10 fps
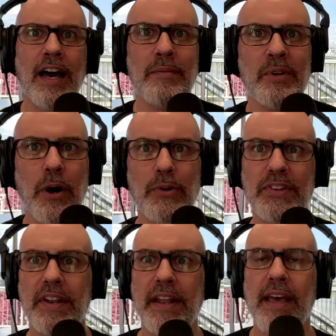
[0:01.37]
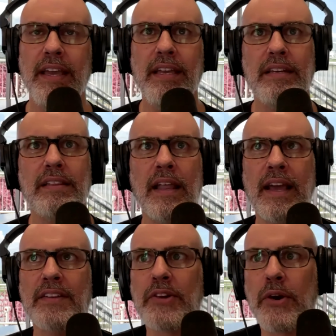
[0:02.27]
I am your host today,
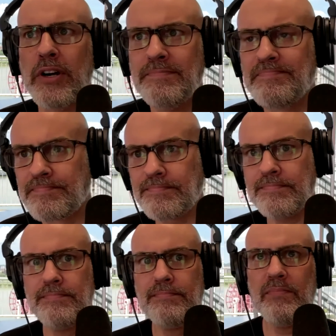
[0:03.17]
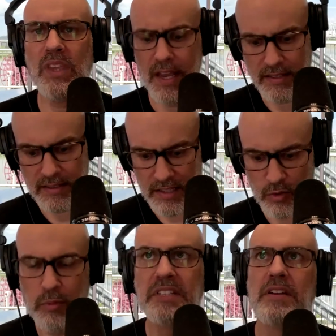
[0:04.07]
Lance Hart, and
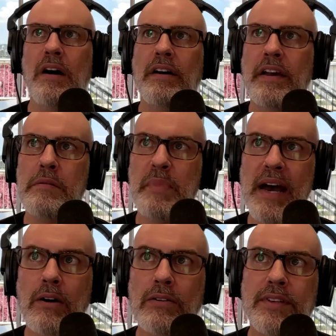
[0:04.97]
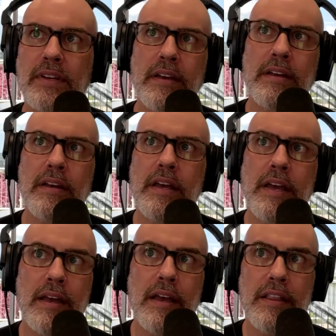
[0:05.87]
since we'll be talking about
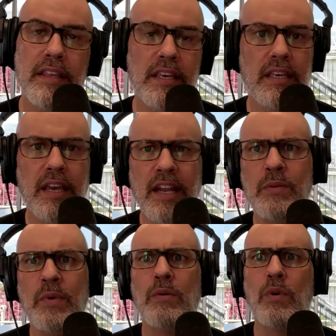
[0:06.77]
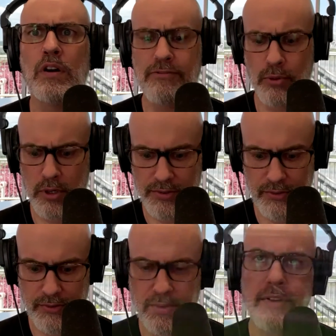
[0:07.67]
the Anywhere
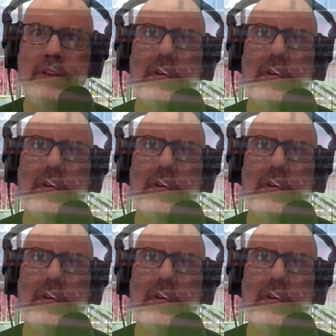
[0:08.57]
workforce,